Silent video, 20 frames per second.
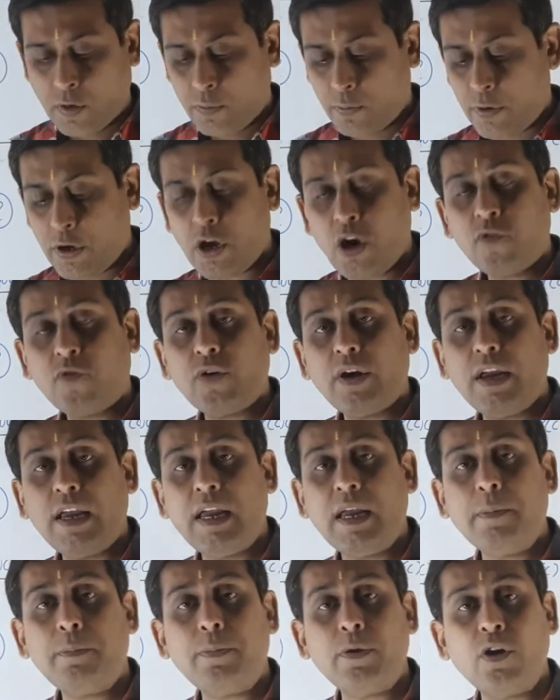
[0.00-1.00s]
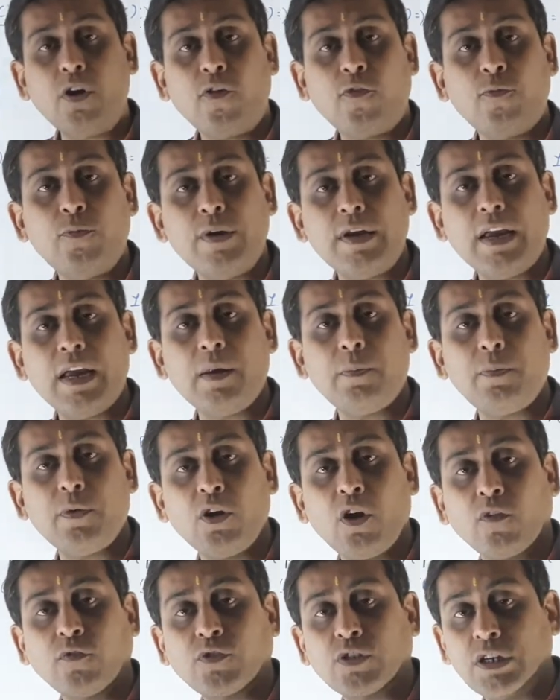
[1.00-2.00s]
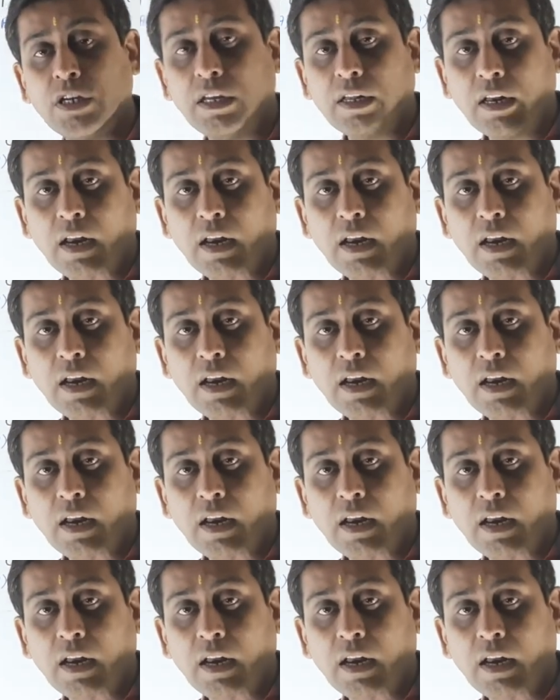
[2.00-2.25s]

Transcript: P of A, P of B and P of C,